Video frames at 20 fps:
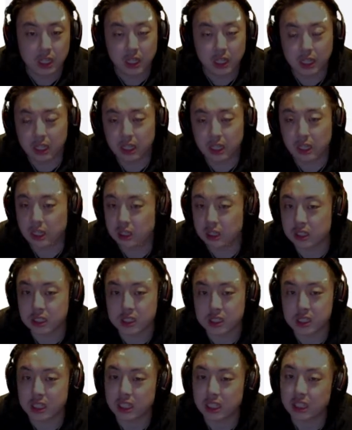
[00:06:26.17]
let's
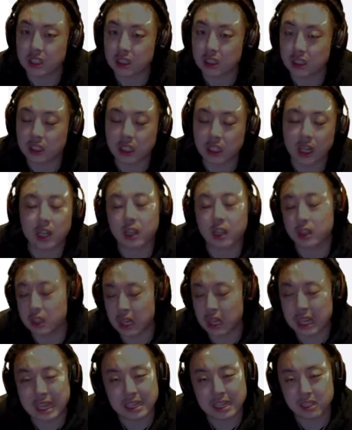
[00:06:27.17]
say, like
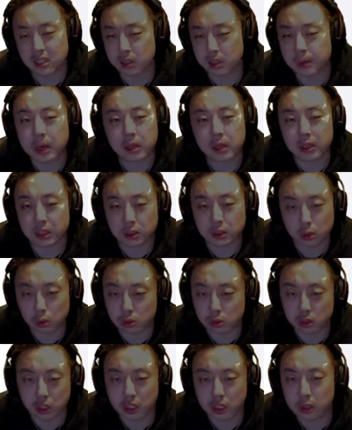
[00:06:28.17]
I hate to compare like
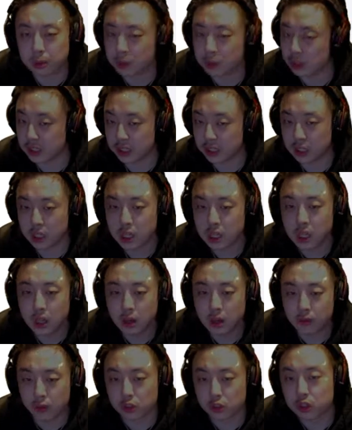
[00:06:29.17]
Luluka, but like
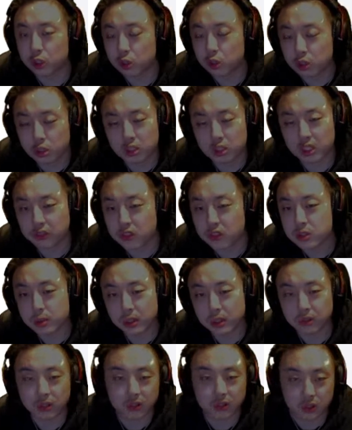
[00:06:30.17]
for a 2-turn defense
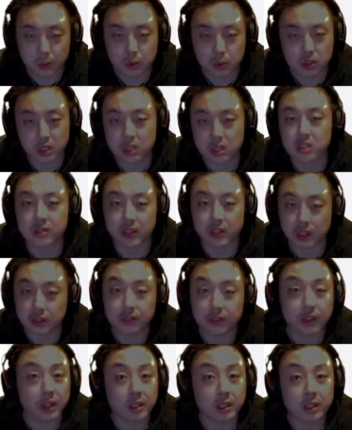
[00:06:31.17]
break, 50% is very
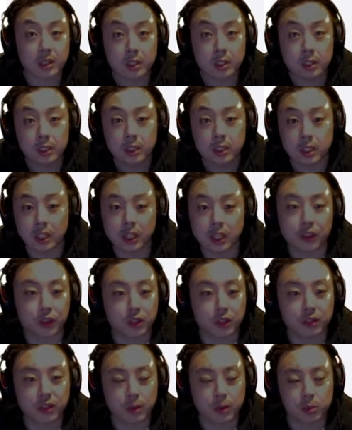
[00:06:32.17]
fair.
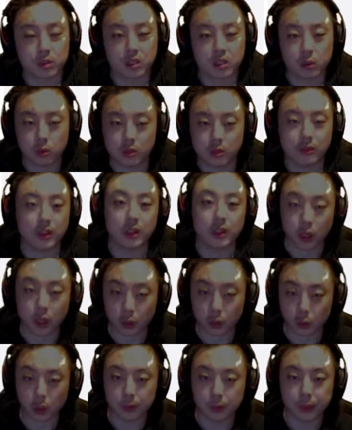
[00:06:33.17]
35% was very
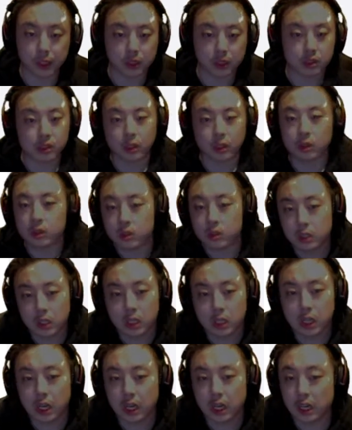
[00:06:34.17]
underwhelming. So
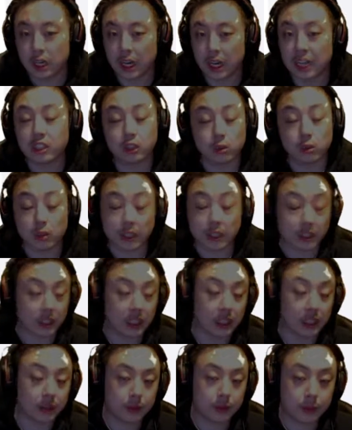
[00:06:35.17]
I do like
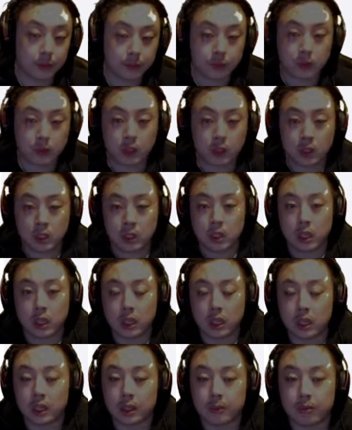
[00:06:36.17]
that.
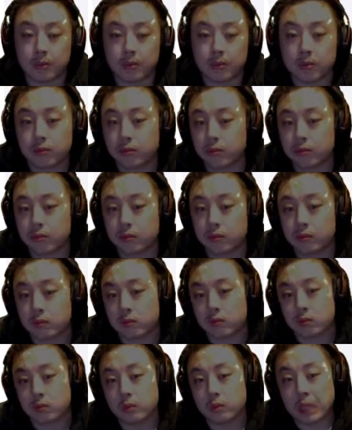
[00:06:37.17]

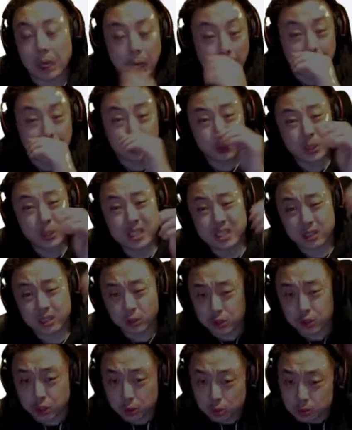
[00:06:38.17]
Now onto his skill
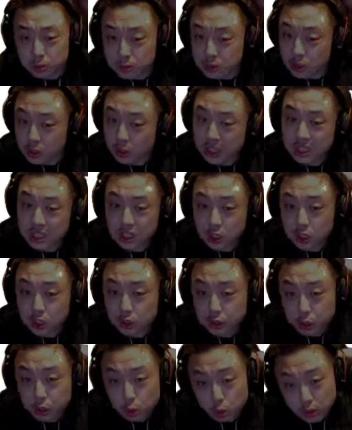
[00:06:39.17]
2. So his skill 2